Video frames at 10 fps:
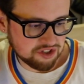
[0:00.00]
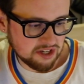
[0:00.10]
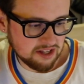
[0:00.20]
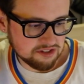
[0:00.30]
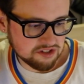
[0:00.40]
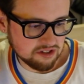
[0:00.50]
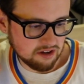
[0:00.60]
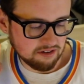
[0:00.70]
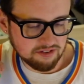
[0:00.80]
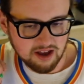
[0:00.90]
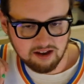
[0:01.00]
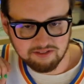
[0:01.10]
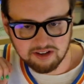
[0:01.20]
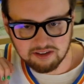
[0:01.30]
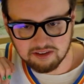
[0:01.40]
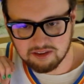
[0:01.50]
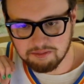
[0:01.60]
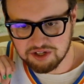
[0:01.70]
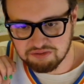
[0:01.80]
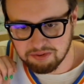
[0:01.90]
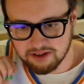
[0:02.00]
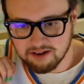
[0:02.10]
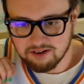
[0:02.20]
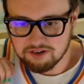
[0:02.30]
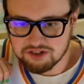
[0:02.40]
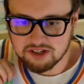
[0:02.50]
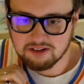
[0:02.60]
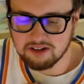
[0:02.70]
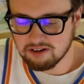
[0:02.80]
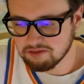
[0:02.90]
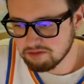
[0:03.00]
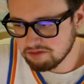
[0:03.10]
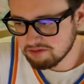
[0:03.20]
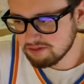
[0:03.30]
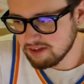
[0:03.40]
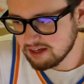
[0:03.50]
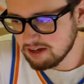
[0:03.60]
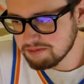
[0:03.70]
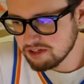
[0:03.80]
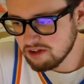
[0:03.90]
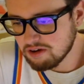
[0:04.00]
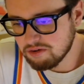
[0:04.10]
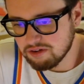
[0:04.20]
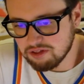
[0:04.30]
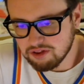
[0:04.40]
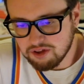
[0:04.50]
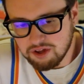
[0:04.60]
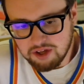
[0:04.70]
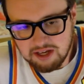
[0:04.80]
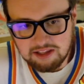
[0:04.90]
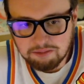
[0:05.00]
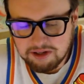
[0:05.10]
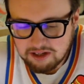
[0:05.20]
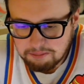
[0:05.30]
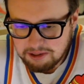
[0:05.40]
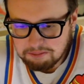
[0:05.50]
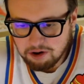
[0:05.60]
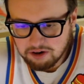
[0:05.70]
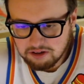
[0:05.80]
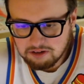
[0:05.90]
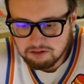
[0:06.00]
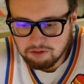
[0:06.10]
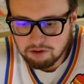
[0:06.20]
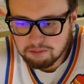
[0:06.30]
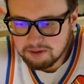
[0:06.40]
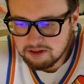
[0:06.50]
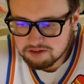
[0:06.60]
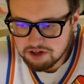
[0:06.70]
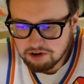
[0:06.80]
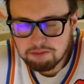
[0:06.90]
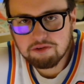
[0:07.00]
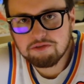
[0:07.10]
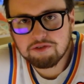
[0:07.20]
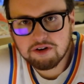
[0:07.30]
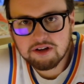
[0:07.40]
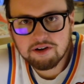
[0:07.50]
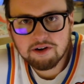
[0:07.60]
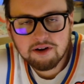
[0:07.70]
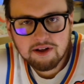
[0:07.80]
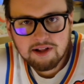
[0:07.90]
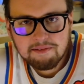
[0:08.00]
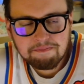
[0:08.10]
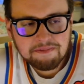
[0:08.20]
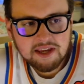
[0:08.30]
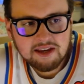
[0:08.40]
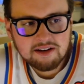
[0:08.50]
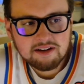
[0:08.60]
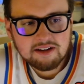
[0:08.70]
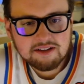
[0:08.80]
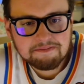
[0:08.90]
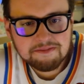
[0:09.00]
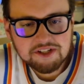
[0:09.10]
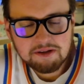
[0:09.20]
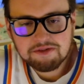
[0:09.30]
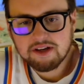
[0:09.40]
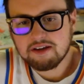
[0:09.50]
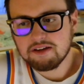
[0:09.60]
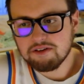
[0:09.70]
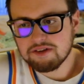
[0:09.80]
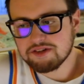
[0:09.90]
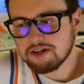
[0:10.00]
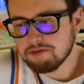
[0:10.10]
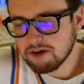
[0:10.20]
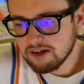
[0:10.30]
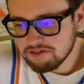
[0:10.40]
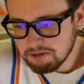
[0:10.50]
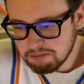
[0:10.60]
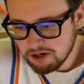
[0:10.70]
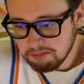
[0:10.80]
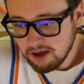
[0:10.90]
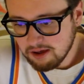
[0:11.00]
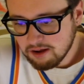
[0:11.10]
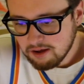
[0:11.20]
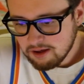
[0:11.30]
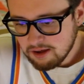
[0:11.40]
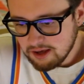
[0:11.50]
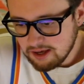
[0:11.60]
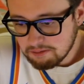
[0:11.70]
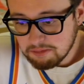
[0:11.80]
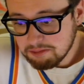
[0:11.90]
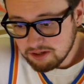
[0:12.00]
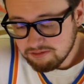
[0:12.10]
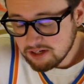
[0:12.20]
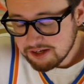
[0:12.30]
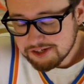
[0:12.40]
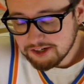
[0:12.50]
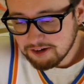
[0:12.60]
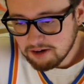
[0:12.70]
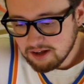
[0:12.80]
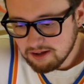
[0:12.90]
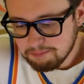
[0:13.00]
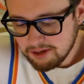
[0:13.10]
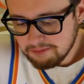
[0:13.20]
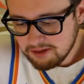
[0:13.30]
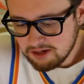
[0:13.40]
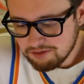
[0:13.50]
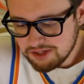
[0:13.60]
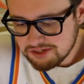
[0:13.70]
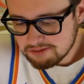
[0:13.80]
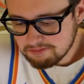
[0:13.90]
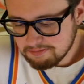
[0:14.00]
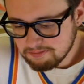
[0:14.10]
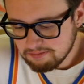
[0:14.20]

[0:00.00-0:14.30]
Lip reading: chance of having the best players, and that comes along with either being in a big market or being terrible for a year. And it seems like this year we're gonna have to be pretty bad, and maybe even next year. But these